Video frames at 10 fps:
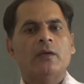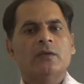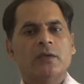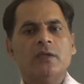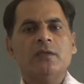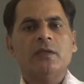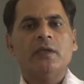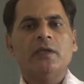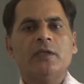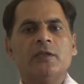If
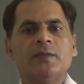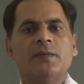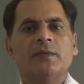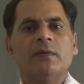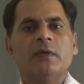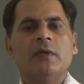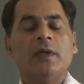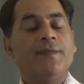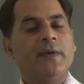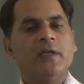
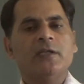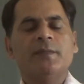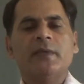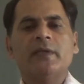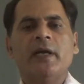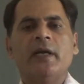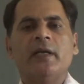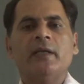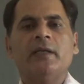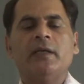it is present
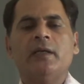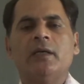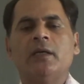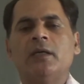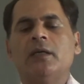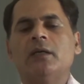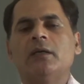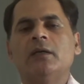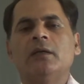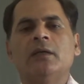in the
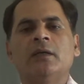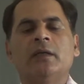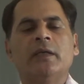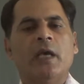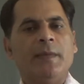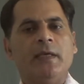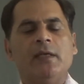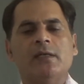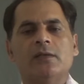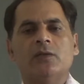
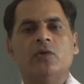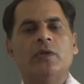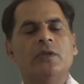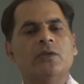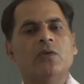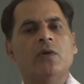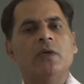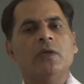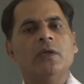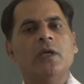chemicals, so it is
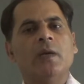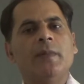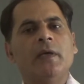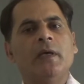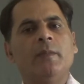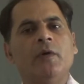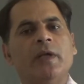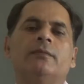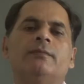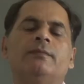called chemical bond.